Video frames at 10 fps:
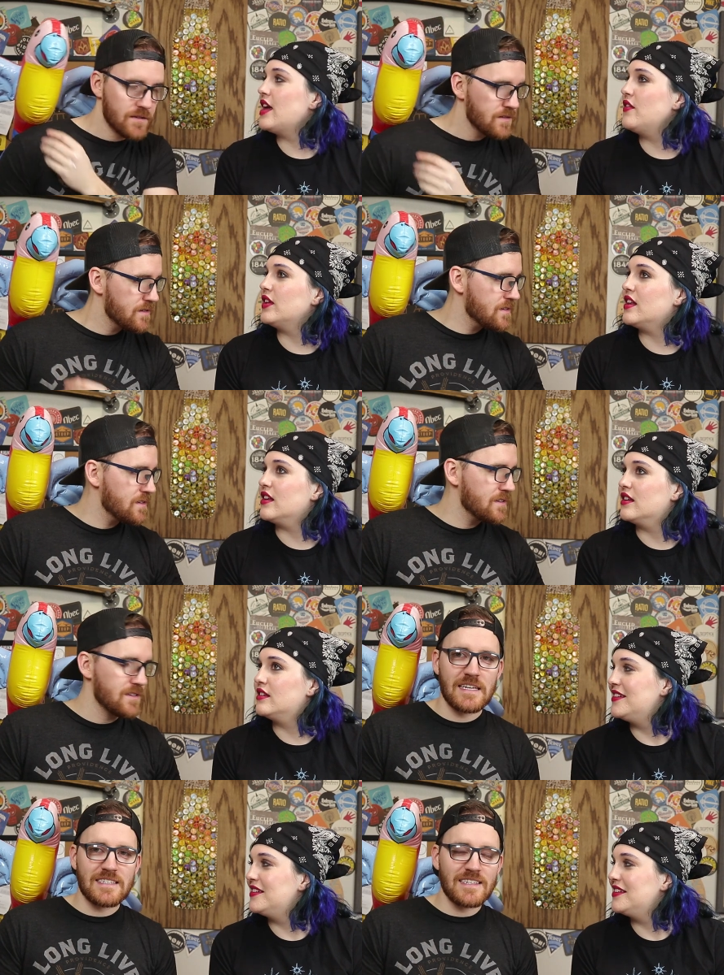Speaker 1: Devin.
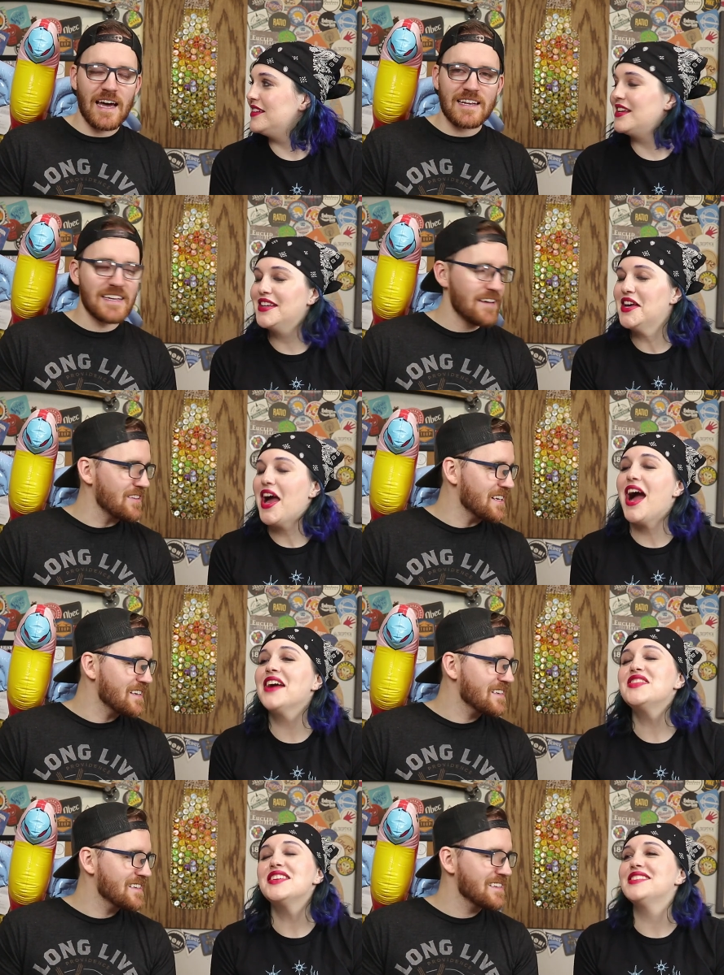He's not Devin.
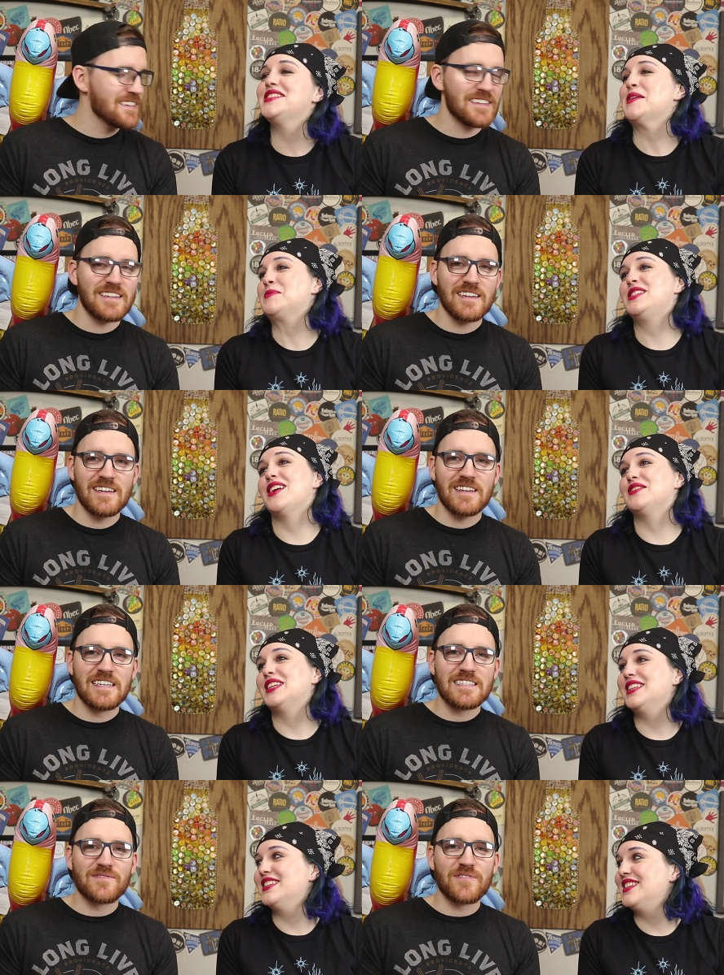I think his name's
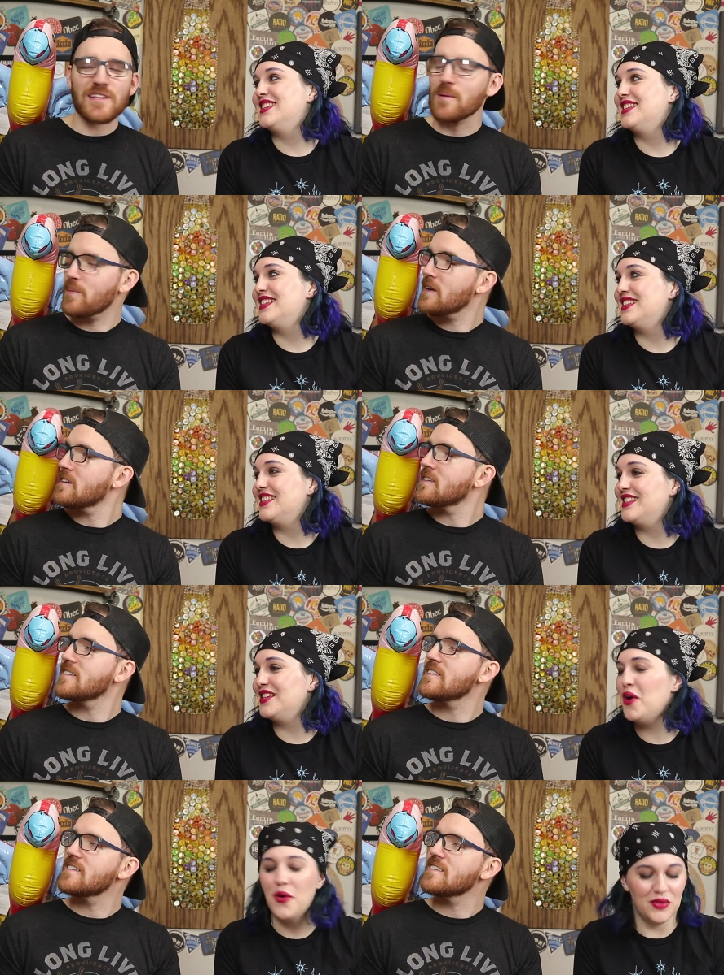Devin. He's Philip.
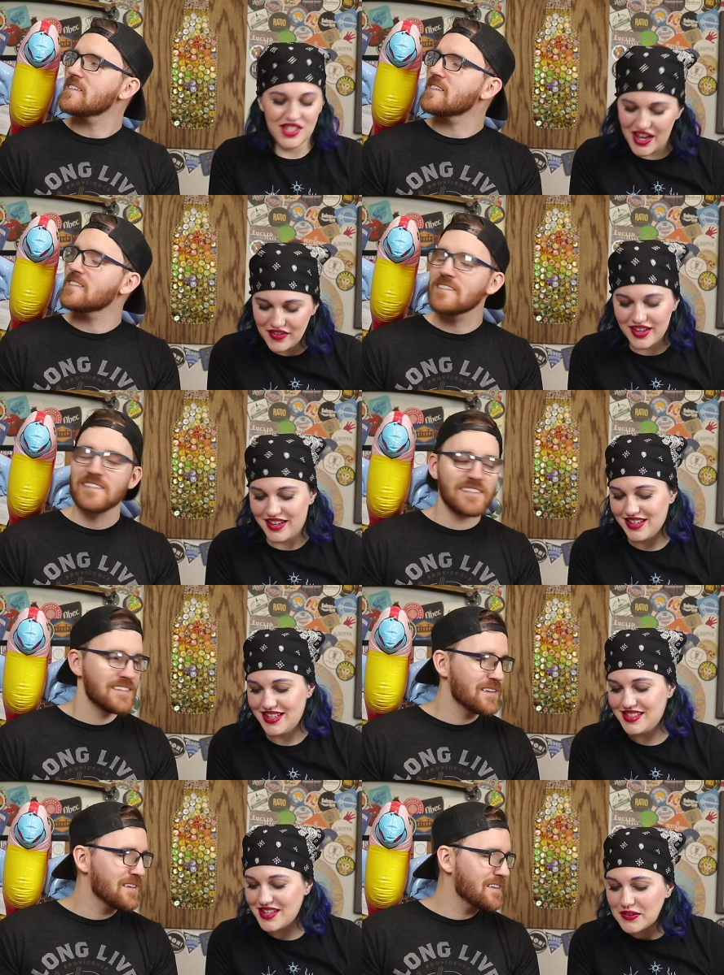No, Devin.
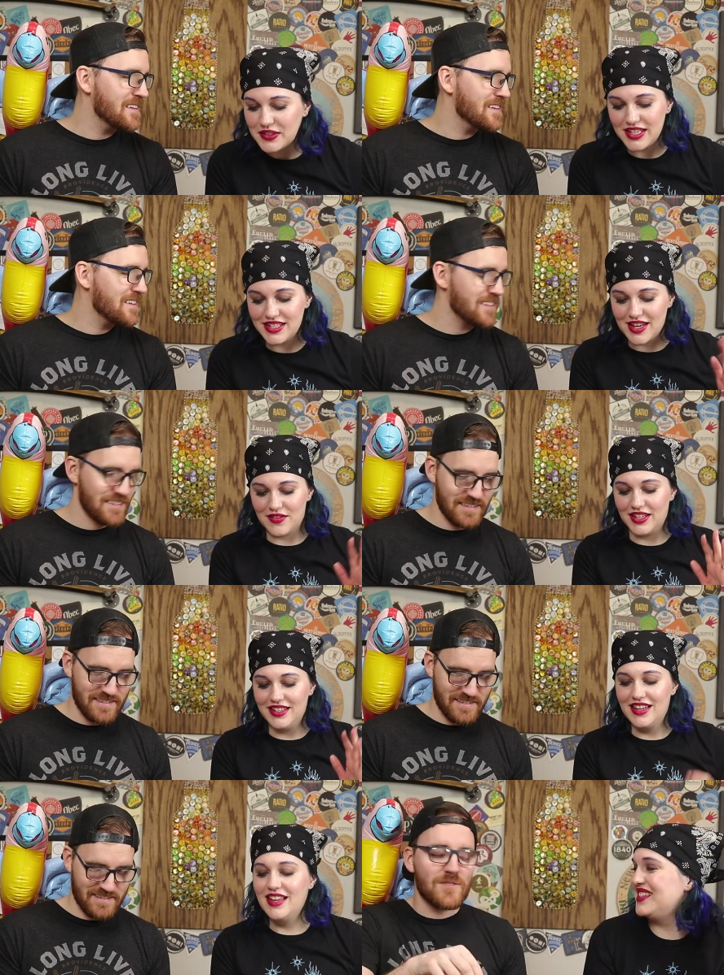He's definitely a Devin.
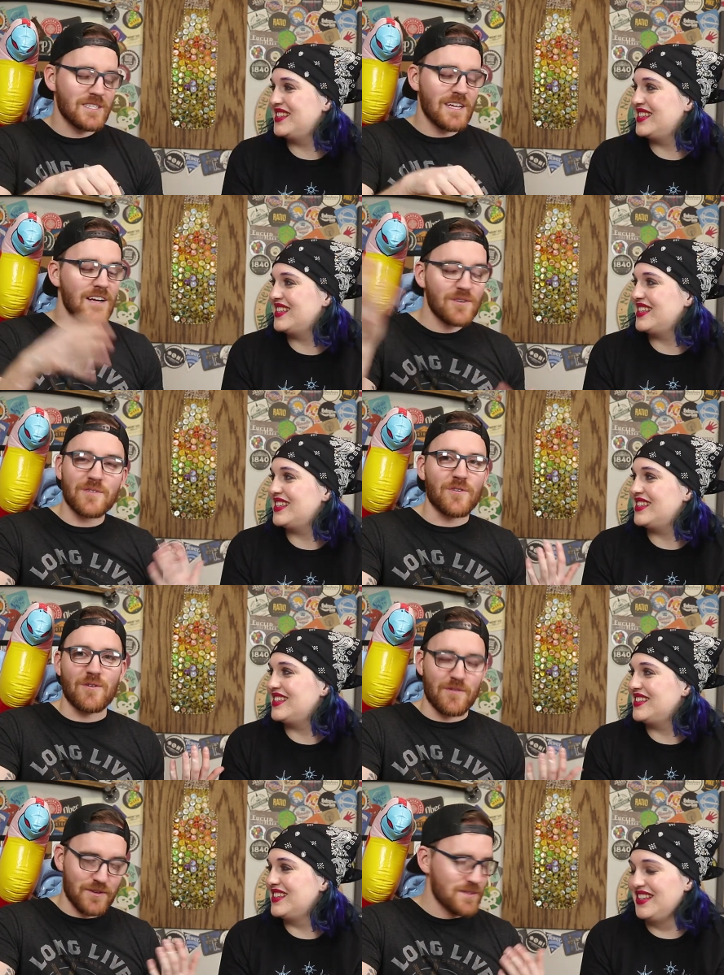
Speaker 2: We're just not doing
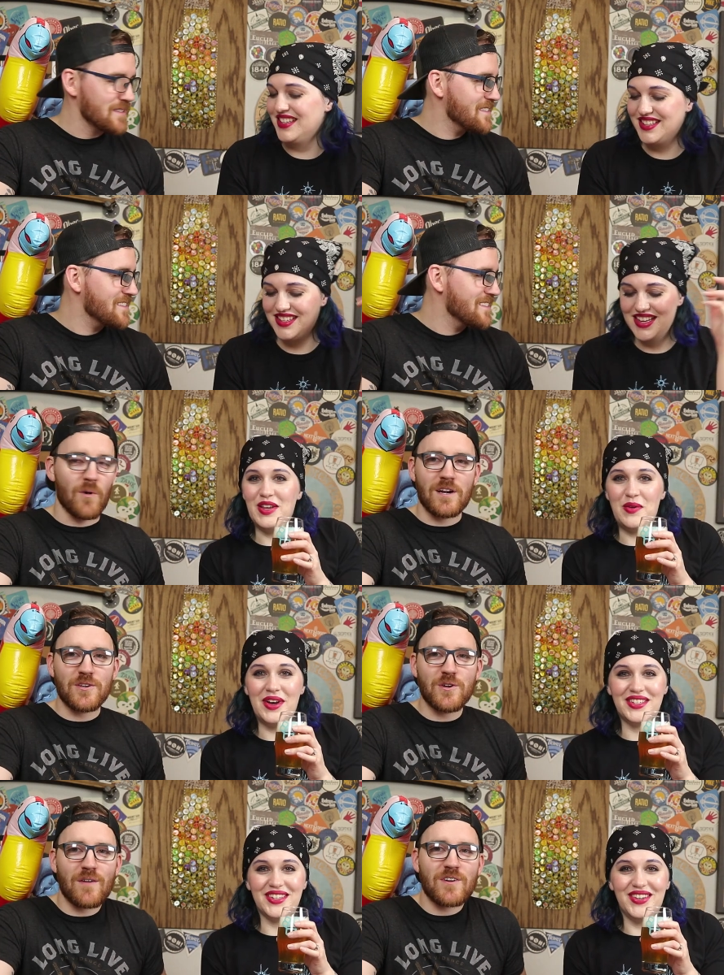full reviews. We when
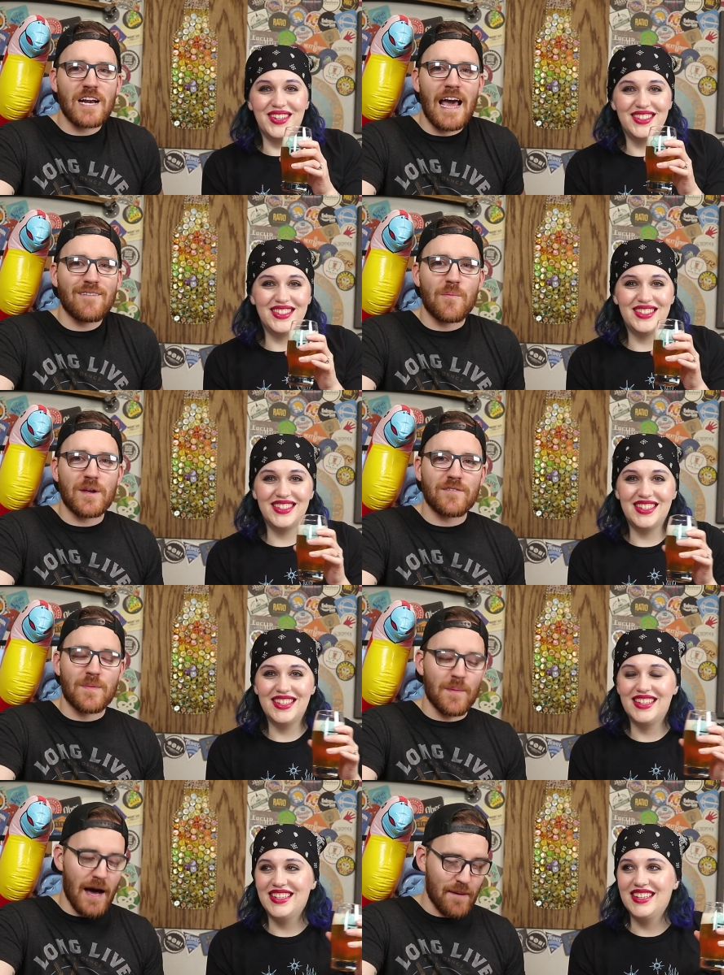are you to. ever going to have a beer
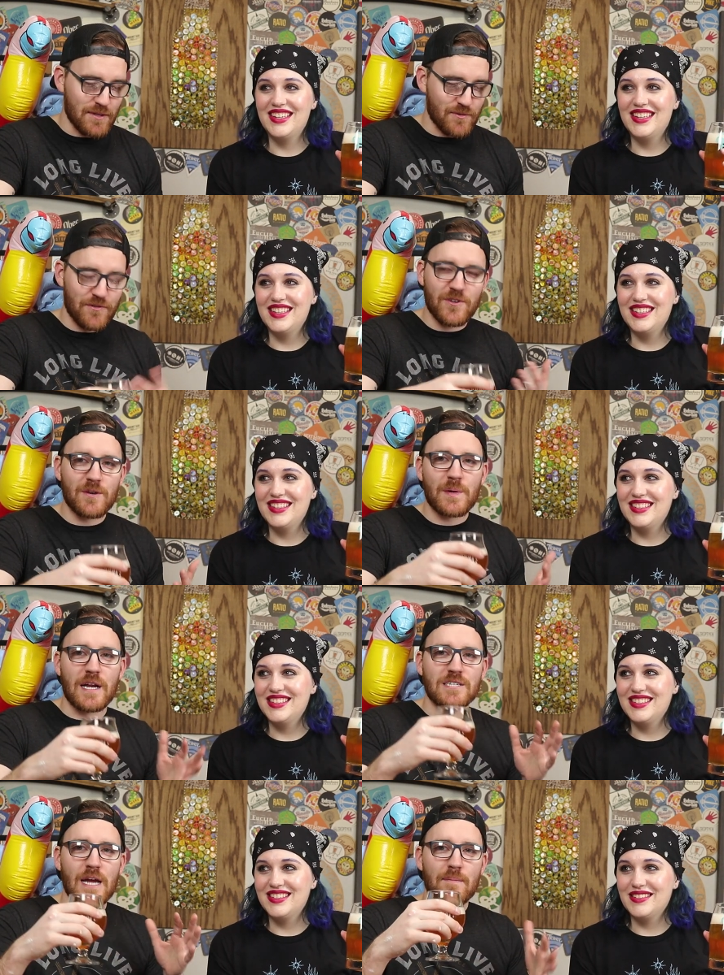from the Bahamas? We feel like we
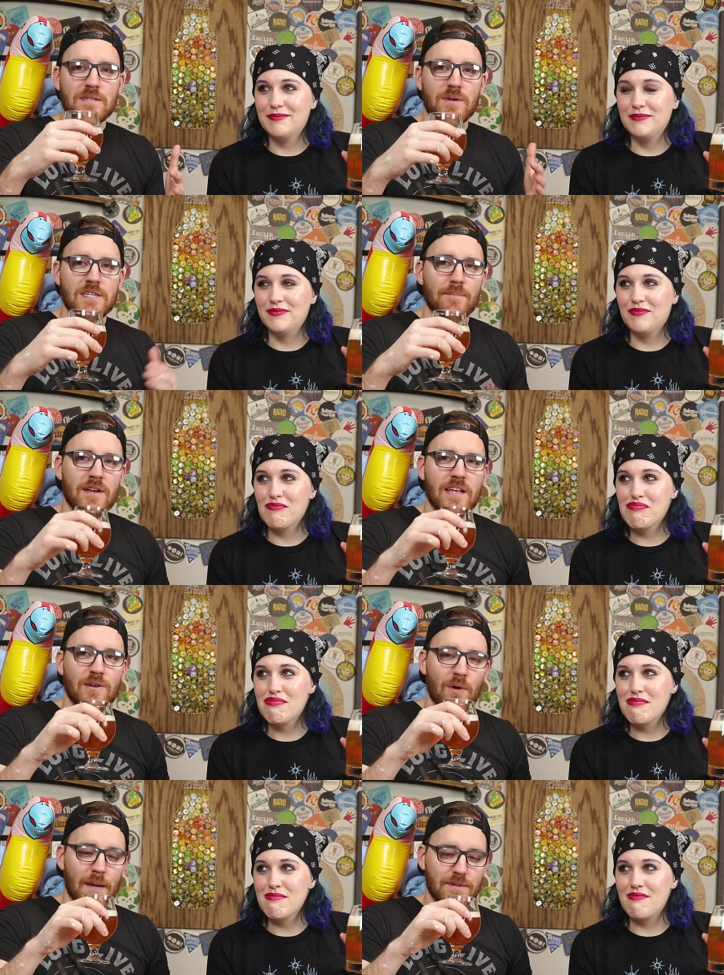got to jam as much
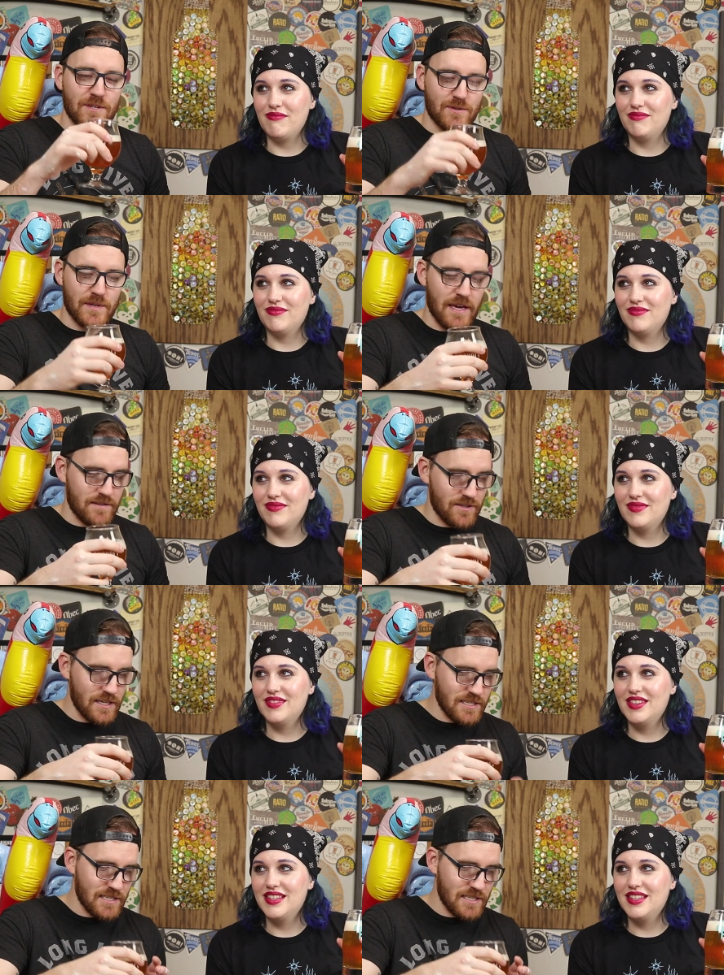into one episode as we can. So let's